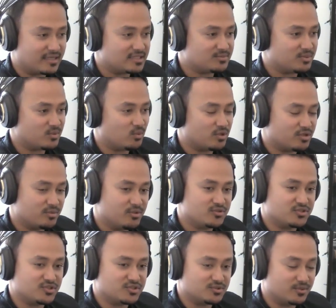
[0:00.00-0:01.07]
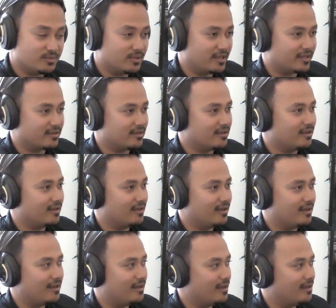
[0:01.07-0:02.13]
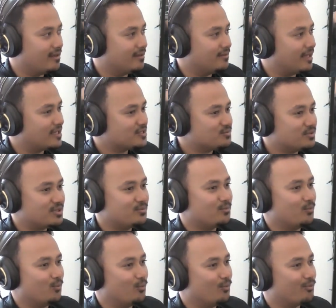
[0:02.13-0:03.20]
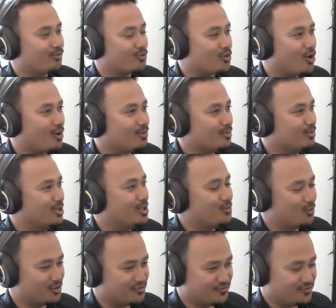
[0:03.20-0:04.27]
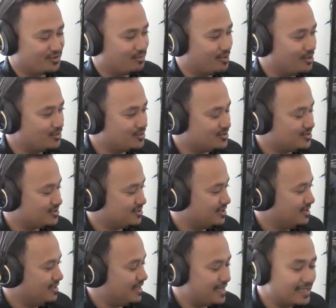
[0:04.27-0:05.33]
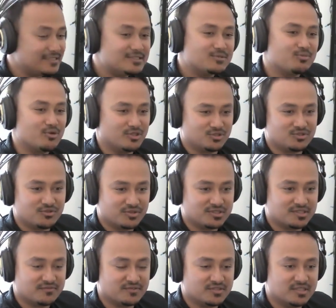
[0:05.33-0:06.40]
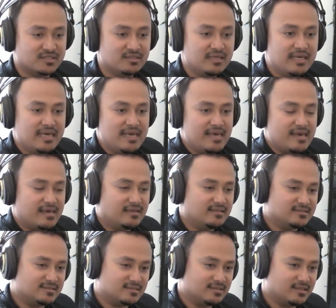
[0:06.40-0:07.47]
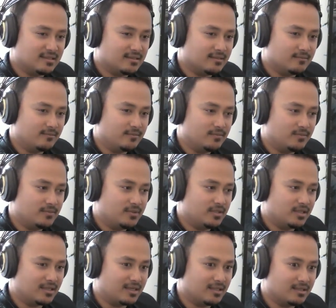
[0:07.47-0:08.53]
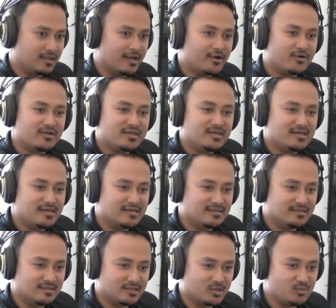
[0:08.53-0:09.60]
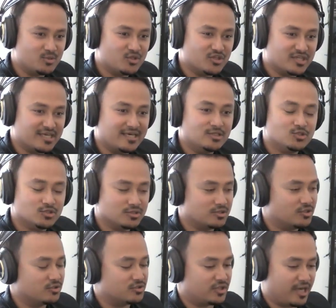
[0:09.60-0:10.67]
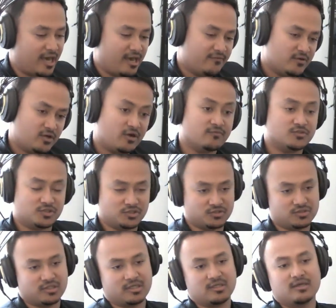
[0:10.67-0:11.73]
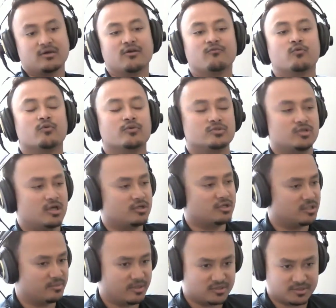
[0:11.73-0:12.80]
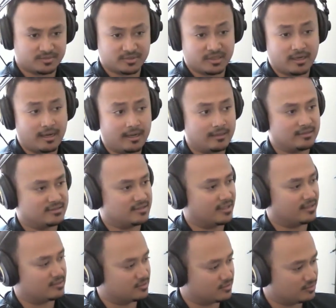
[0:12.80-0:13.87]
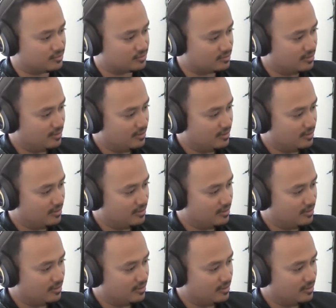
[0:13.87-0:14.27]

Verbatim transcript: has been one of the most ex- like that has been probably one of the most inspirational things I've seen is the the clarity in the communication. You know, to have a conversation like if we were talking about something highly technical,